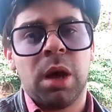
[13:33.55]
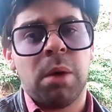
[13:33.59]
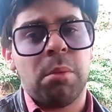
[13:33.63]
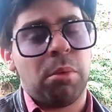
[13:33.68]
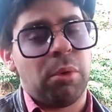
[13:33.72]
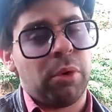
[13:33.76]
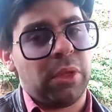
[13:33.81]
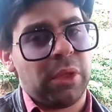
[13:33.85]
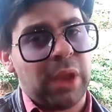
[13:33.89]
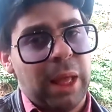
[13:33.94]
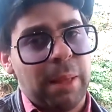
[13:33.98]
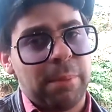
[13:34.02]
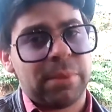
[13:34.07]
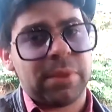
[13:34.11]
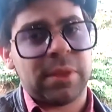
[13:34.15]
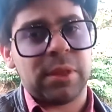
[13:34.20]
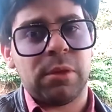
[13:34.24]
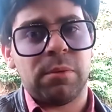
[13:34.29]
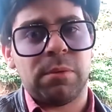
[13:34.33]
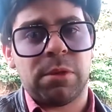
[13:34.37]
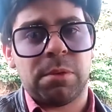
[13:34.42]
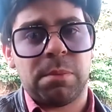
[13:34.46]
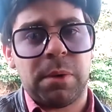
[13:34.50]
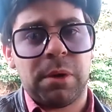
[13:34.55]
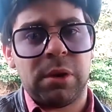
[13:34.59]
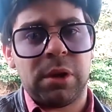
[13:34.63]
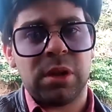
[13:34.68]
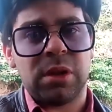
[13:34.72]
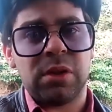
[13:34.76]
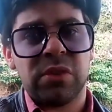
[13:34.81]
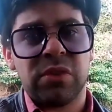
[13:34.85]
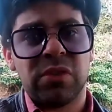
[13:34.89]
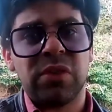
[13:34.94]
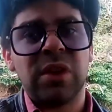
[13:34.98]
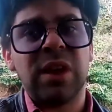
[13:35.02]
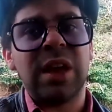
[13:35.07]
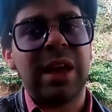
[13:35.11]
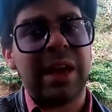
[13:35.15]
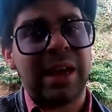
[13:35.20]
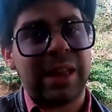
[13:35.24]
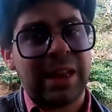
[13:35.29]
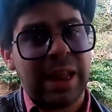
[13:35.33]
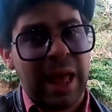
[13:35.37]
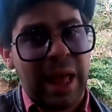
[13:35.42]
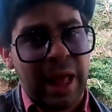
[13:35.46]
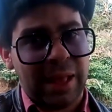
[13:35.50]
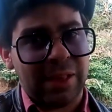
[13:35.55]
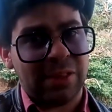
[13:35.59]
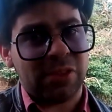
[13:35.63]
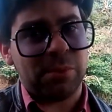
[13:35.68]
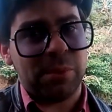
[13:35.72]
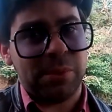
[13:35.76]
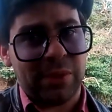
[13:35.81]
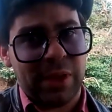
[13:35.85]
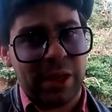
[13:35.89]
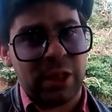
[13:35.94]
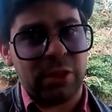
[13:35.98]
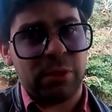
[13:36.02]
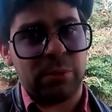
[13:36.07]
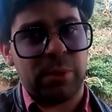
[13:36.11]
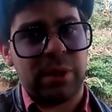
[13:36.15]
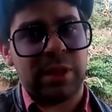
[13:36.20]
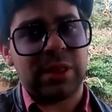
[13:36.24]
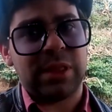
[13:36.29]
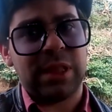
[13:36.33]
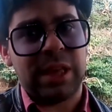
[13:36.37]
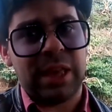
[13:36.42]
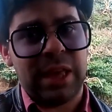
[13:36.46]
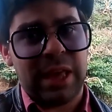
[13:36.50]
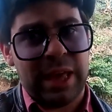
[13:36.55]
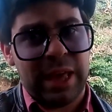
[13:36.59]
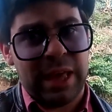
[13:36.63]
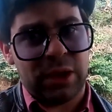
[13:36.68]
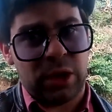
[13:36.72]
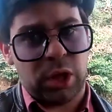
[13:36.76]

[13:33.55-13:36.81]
With an Absalom spirit, it has to be dealt with head